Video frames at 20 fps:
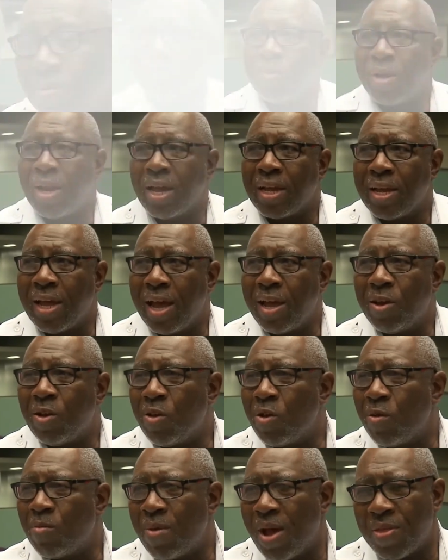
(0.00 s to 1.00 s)
When I got
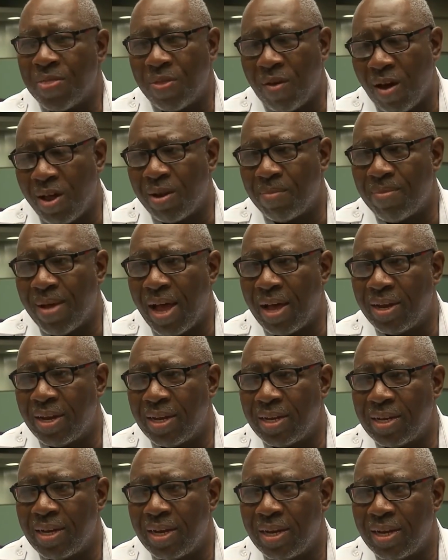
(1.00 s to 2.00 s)
home, I thought about
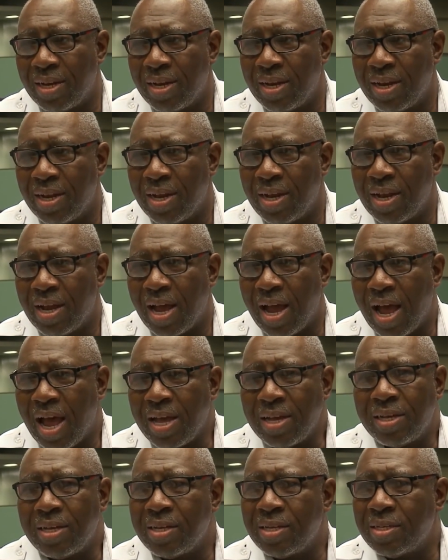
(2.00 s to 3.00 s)
it
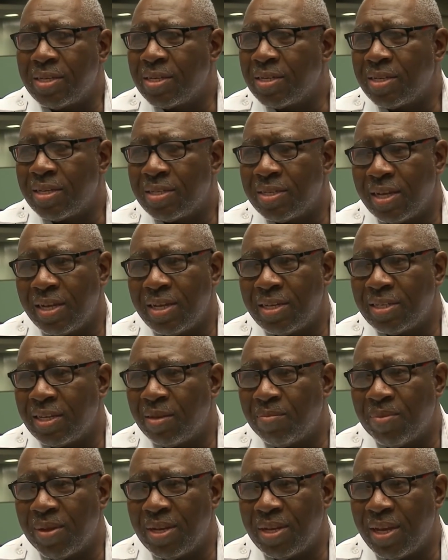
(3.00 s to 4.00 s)
I could have just as
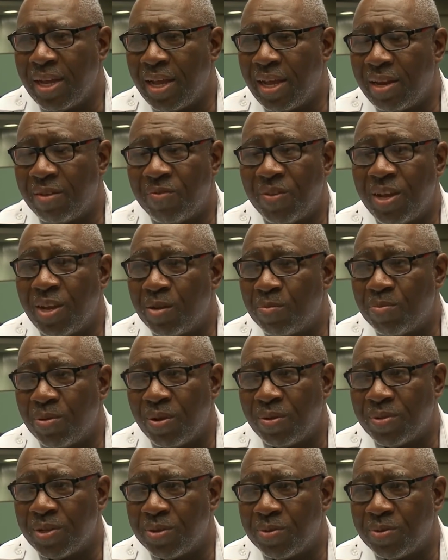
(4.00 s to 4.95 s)
easily been dead if he'd have pulled the